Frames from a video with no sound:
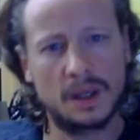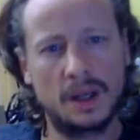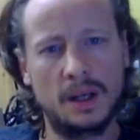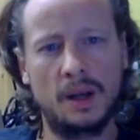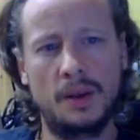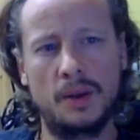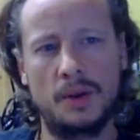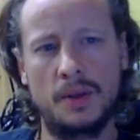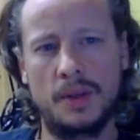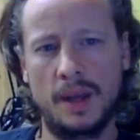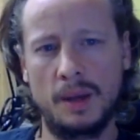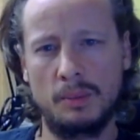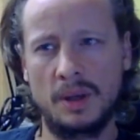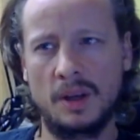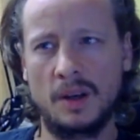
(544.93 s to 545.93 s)
another
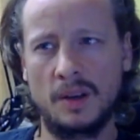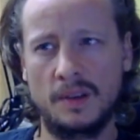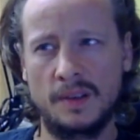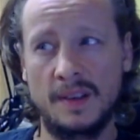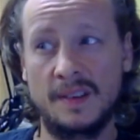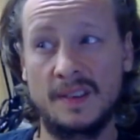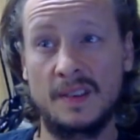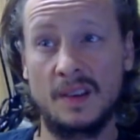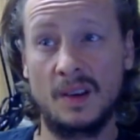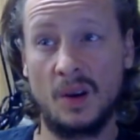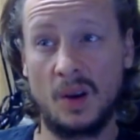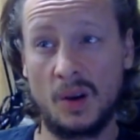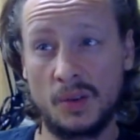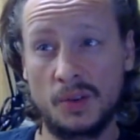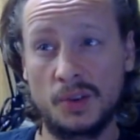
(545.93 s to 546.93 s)
thing, because that's
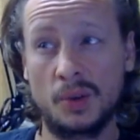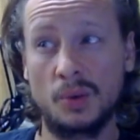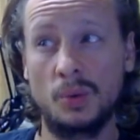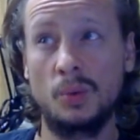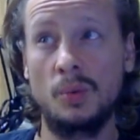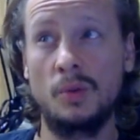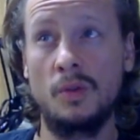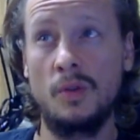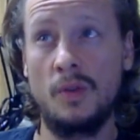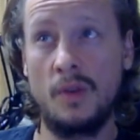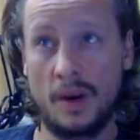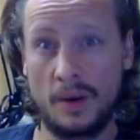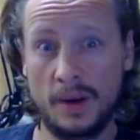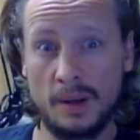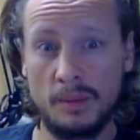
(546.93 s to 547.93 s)
also
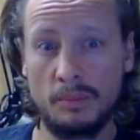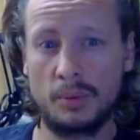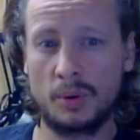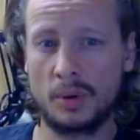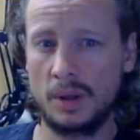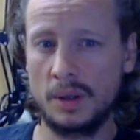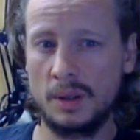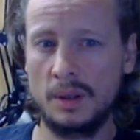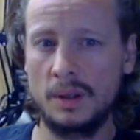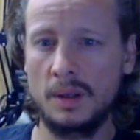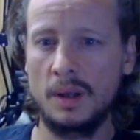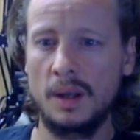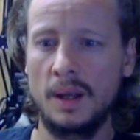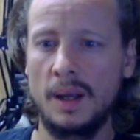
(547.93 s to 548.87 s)
very important,